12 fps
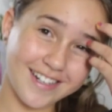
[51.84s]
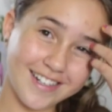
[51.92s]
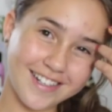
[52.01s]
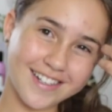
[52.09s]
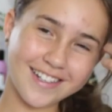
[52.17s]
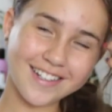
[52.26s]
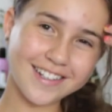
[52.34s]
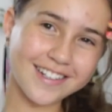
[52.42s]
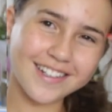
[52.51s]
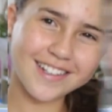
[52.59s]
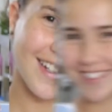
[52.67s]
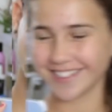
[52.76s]

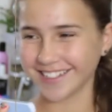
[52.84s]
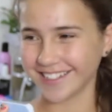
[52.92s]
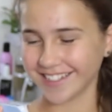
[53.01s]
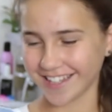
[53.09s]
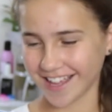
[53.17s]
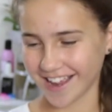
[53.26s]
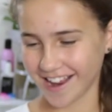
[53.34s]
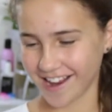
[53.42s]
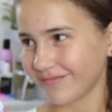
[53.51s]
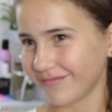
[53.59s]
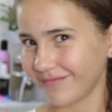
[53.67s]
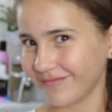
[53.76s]

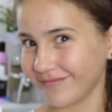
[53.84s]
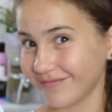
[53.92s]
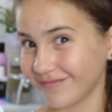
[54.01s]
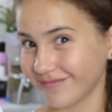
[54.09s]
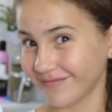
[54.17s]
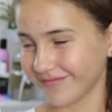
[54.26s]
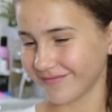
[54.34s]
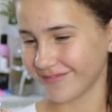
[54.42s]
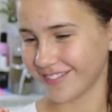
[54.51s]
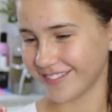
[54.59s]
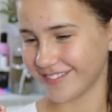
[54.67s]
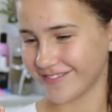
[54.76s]

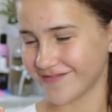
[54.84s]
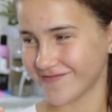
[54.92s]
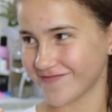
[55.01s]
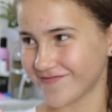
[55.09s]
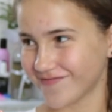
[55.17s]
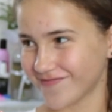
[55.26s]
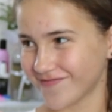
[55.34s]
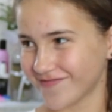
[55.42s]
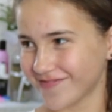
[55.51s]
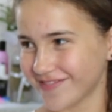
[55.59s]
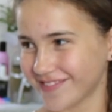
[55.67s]
The person shown says nothing.